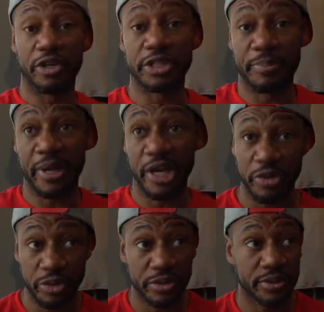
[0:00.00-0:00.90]
for us,
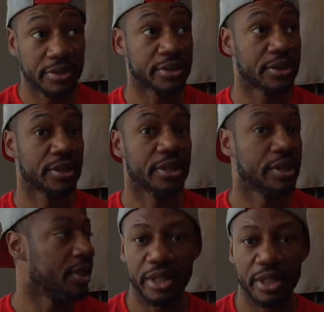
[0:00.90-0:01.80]
apparel.
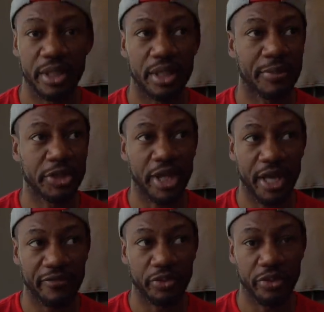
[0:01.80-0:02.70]
I'm gonna show
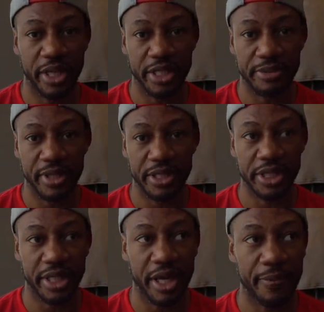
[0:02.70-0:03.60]
y'all a few things, man.
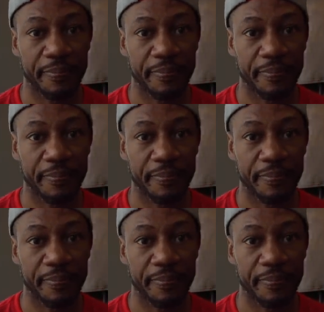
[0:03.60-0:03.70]
Check it